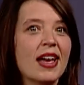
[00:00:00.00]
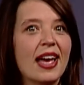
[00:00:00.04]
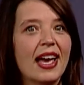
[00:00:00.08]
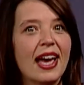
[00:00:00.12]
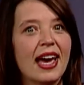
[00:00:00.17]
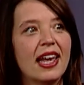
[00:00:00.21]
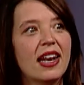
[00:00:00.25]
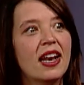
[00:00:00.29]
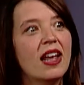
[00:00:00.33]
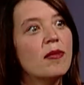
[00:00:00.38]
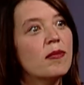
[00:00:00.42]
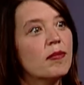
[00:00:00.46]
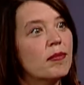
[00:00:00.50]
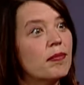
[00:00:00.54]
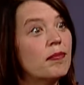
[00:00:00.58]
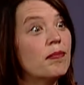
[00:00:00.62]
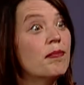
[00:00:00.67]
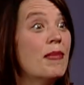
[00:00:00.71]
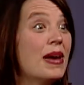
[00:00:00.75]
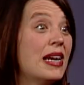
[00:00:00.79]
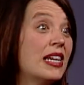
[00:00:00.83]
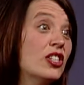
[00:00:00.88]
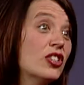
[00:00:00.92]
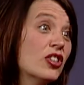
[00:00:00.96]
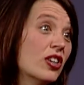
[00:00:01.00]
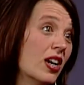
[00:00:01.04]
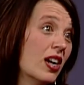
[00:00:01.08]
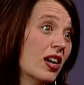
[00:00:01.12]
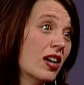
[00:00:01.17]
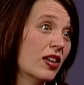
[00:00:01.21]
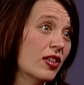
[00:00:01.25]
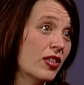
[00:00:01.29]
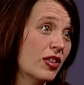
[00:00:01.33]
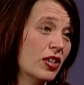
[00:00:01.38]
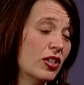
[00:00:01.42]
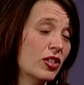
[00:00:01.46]
had major
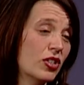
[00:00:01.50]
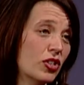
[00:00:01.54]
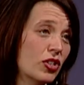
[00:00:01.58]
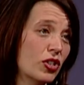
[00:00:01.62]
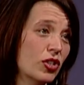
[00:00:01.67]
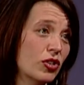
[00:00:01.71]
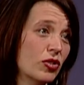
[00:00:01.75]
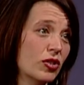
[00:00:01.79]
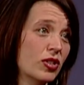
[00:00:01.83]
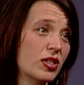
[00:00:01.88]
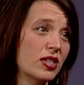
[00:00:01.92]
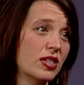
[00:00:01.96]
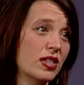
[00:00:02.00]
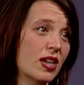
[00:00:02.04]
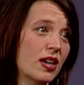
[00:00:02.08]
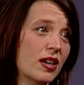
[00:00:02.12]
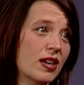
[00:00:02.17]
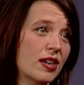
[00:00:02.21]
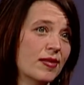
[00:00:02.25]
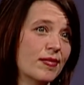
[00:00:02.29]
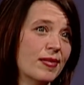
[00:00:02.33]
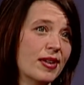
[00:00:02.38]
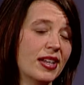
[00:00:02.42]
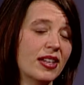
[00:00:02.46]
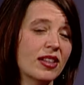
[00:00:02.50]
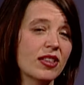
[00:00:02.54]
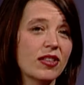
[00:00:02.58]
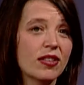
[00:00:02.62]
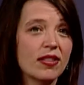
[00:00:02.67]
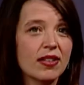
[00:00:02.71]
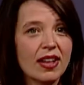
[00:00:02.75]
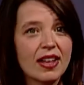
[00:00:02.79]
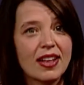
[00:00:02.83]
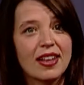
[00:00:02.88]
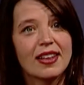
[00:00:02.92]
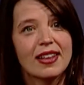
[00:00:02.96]
health issues um, and
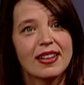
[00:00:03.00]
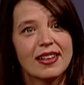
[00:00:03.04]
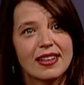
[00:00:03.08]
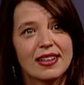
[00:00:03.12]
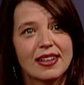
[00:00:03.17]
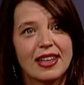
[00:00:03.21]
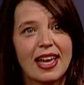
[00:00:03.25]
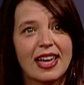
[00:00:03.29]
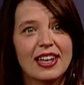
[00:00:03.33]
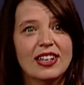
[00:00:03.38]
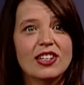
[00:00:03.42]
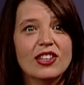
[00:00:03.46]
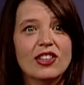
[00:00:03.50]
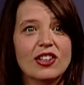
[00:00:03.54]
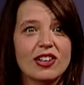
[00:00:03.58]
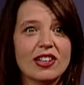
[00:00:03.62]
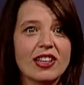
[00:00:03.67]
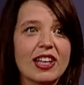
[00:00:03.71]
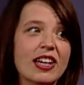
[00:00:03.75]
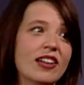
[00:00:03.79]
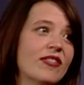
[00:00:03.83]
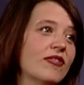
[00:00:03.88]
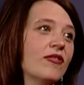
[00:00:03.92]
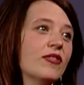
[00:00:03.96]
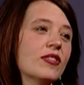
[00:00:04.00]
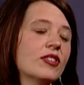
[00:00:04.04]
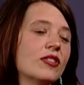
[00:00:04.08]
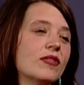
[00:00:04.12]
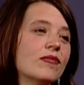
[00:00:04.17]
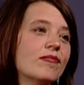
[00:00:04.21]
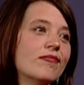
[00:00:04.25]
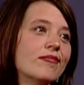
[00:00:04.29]
ended their life